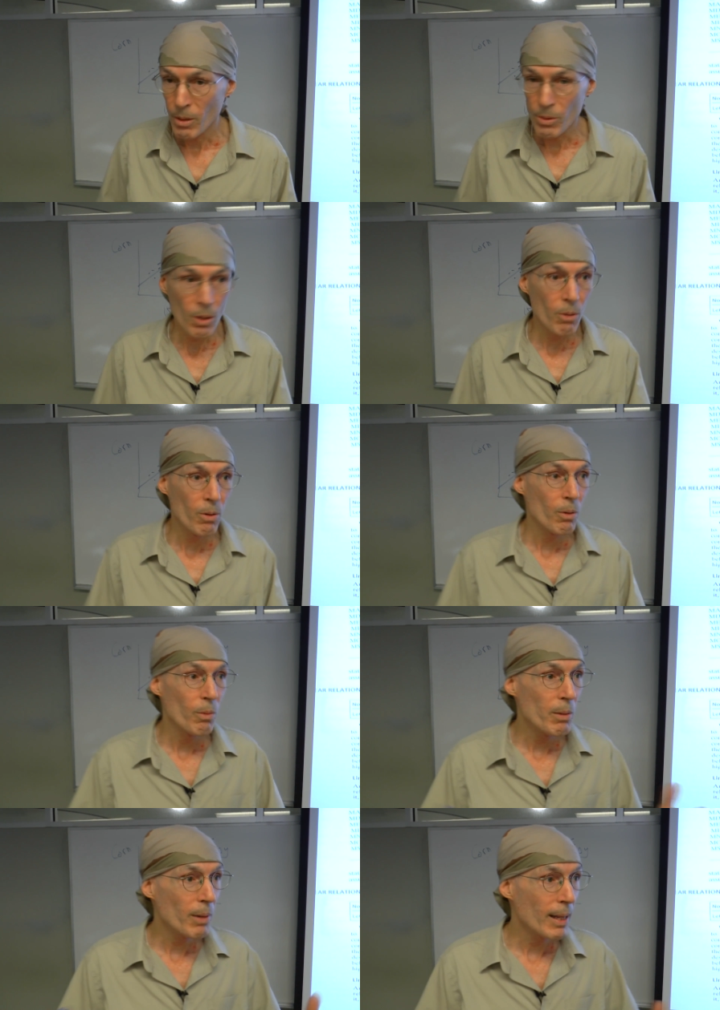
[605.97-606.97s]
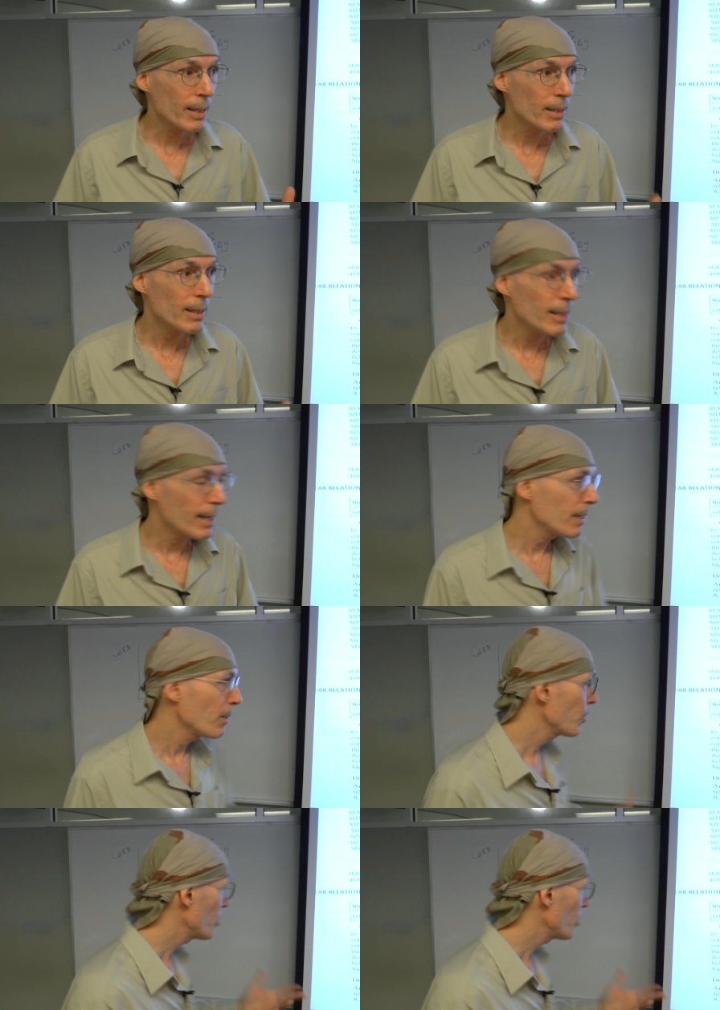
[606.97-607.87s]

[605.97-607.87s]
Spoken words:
So we will actually get the